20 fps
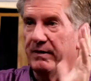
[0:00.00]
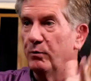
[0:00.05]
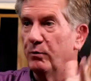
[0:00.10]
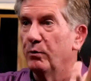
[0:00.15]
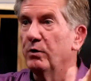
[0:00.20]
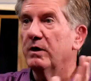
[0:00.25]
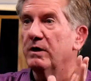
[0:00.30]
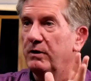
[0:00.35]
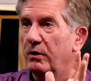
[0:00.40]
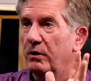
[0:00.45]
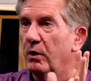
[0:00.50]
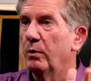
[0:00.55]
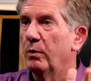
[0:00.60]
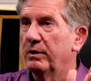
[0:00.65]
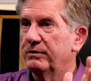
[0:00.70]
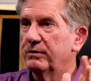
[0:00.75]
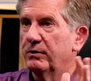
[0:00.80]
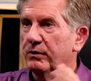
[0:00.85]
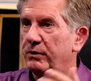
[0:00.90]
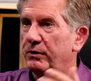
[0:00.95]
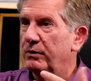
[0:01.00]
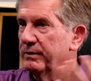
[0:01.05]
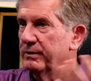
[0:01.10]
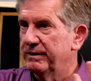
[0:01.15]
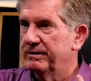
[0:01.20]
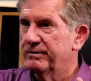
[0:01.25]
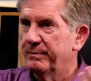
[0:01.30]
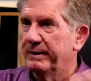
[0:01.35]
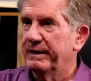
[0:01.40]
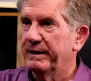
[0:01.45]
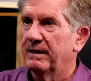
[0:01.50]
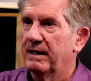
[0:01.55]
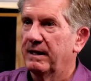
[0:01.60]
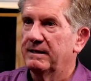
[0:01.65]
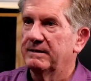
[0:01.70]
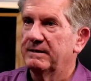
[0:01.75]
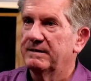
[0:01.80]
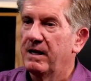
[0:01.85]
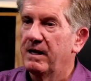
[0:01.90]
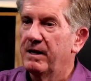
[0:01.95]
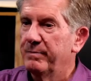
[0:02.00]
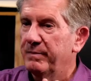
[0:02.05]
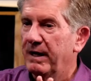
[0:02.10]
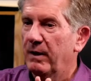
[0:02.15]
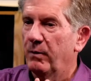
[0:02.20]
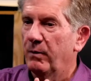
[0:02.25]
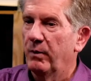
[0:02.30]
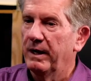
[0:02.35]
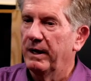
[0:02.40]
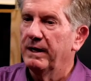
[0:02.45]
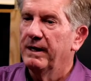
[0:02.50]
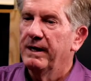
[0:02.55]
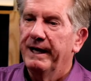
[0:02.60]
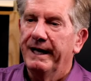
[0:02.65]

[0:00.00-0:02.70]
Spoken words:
They really know what they're doing. They spend a lot of time that way.